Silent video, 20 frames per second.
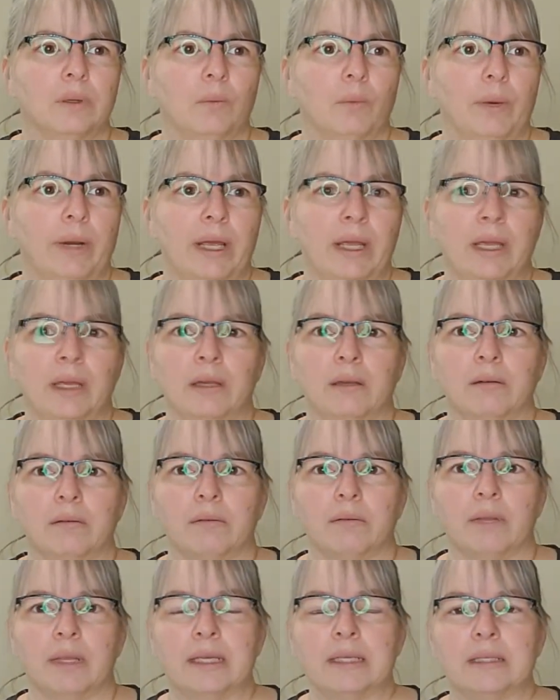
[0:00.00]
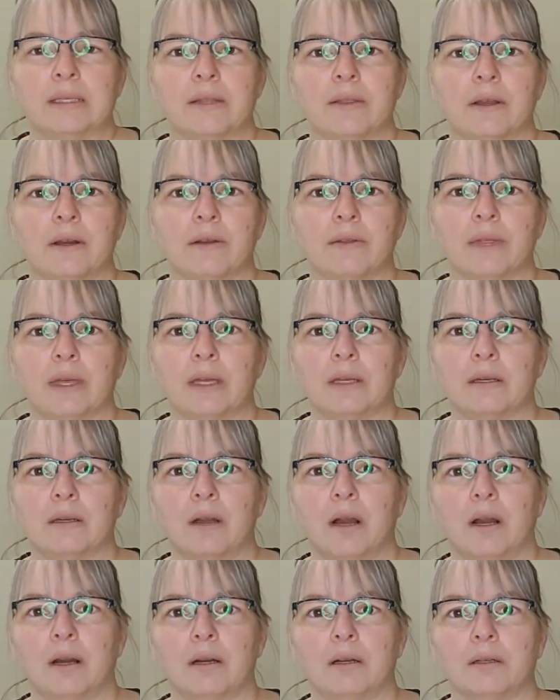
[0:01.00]
When I get things in there that
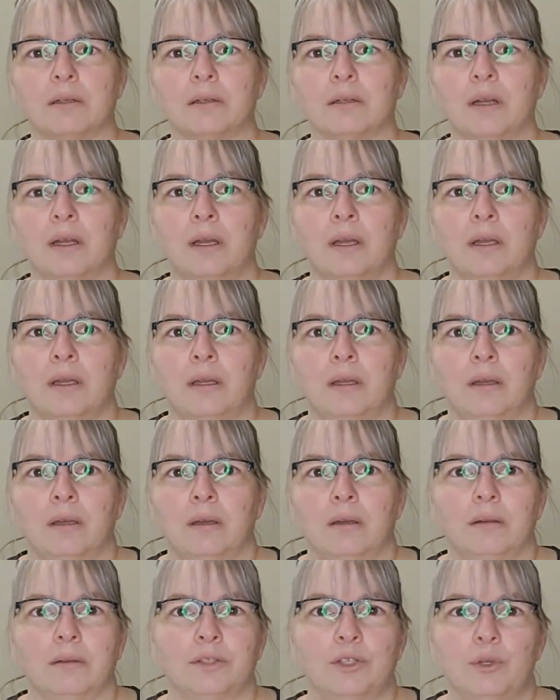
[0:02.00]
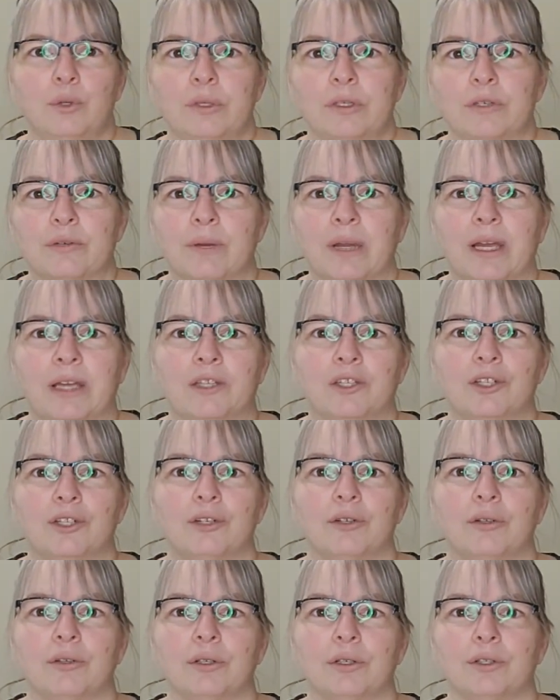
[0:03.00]
are too
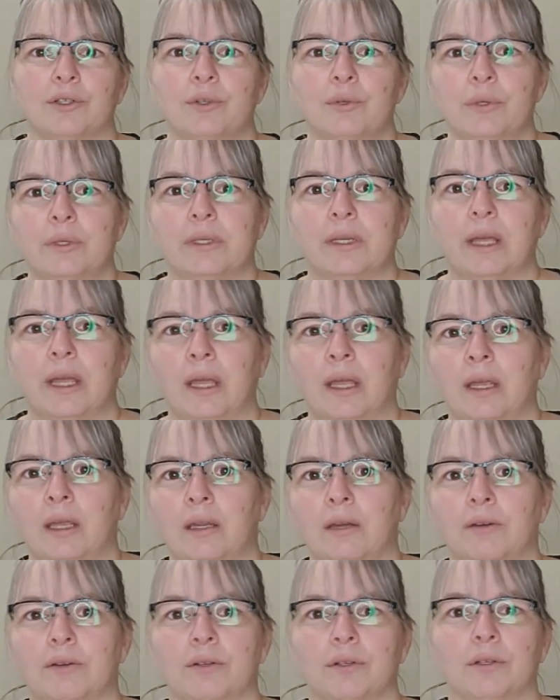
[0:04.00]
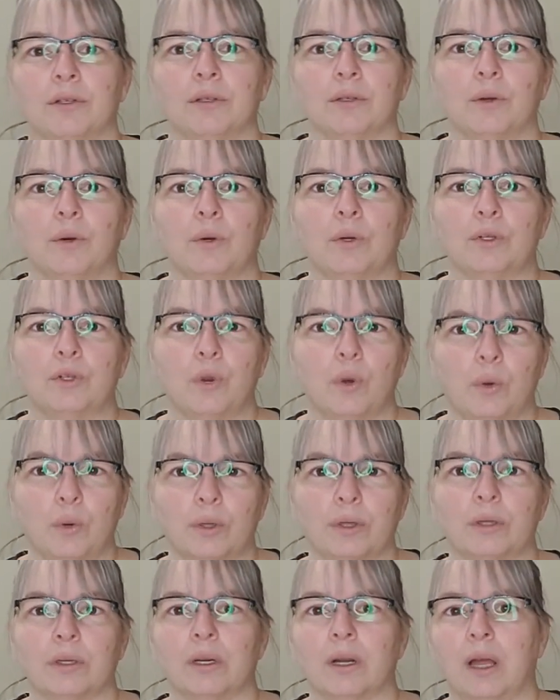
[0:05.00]
stretched or too stained or
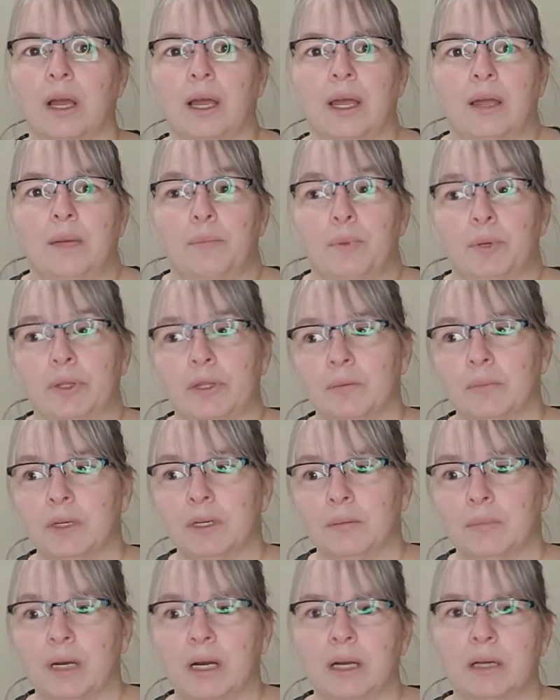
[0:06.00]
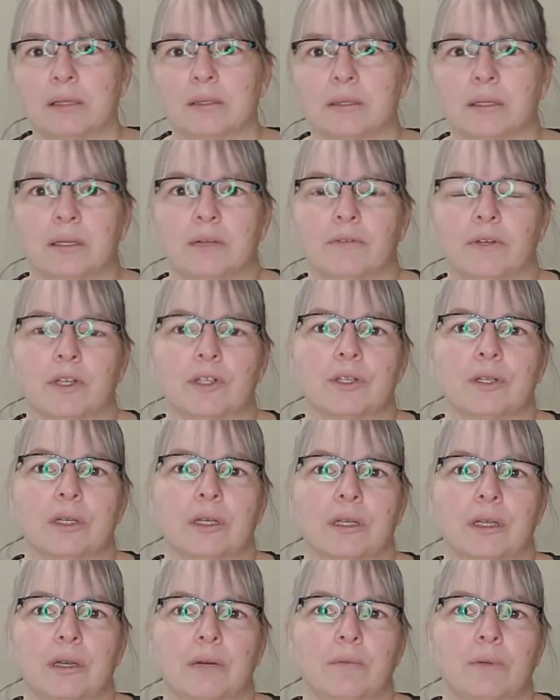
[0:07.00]
torn, I put them in a box, and
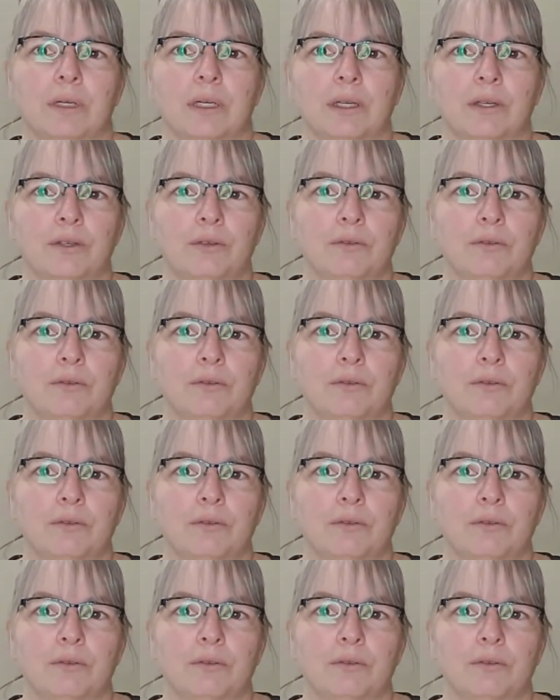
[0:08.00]
eventually they will get